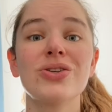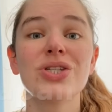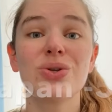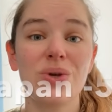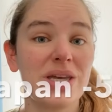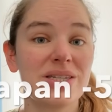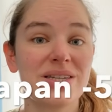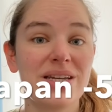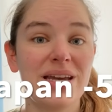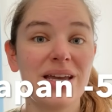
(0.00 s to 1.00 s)
So
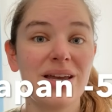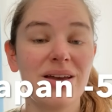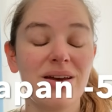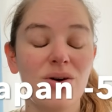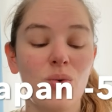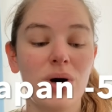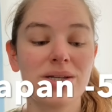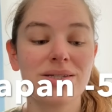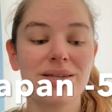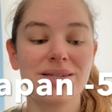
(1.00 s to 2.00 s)
yesterday
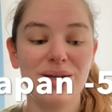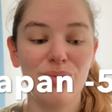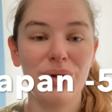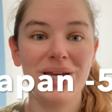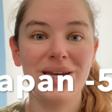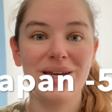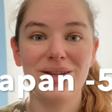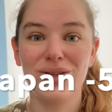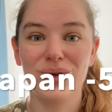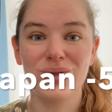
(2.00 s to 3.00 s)
was simply
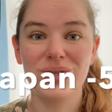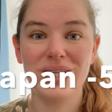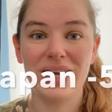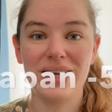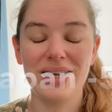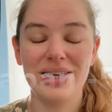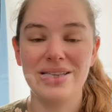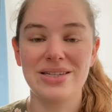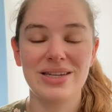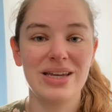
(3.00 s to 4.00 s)
not the day.
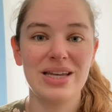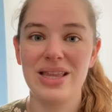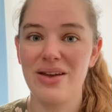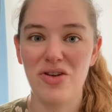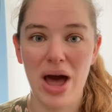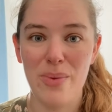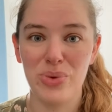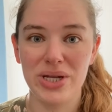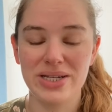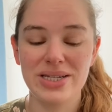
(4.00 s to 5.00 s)
It never
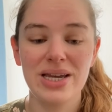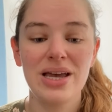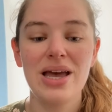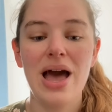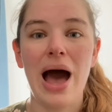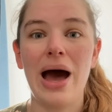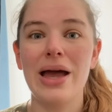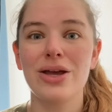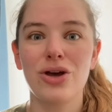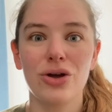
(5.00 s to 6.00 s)
happened.
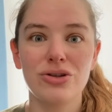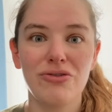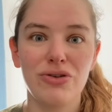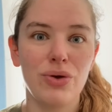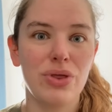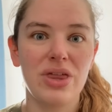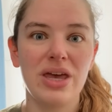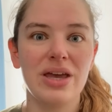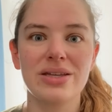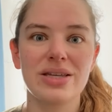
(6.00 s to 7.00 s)
I cut a few
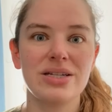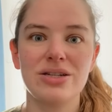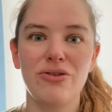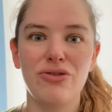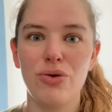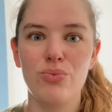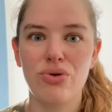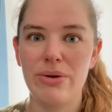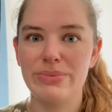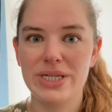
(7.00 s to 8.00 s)
things, I did a few
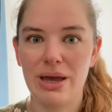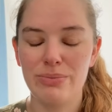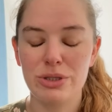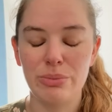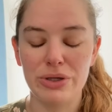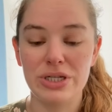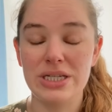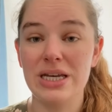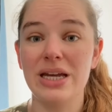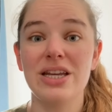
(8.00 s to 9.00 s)
prep steps, but
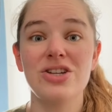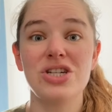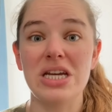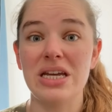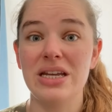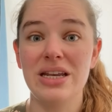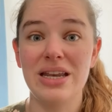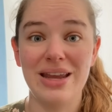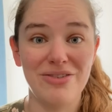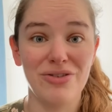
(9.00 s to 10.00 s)
the energy
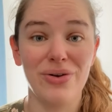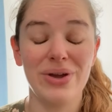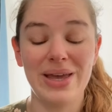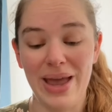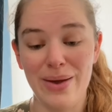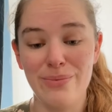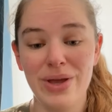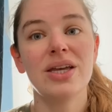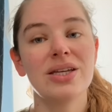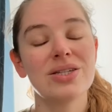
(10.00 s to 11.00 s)
never came.
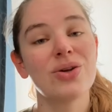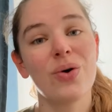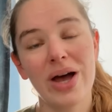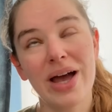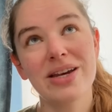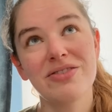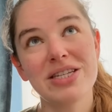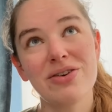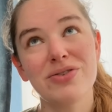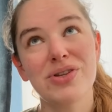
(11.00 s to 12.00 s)
So I had a day
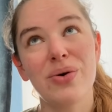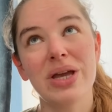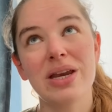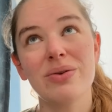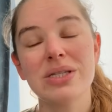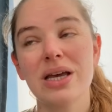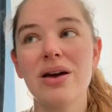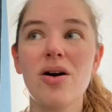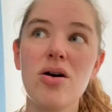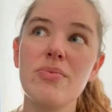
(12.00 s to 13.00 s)
of sewing and I was like,
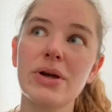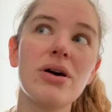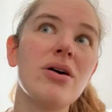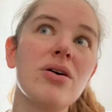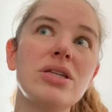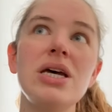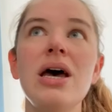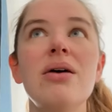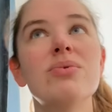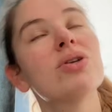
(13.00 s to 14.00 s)
oh my god,
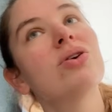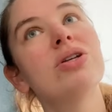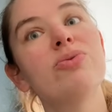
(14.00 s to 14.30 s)
I'm not going to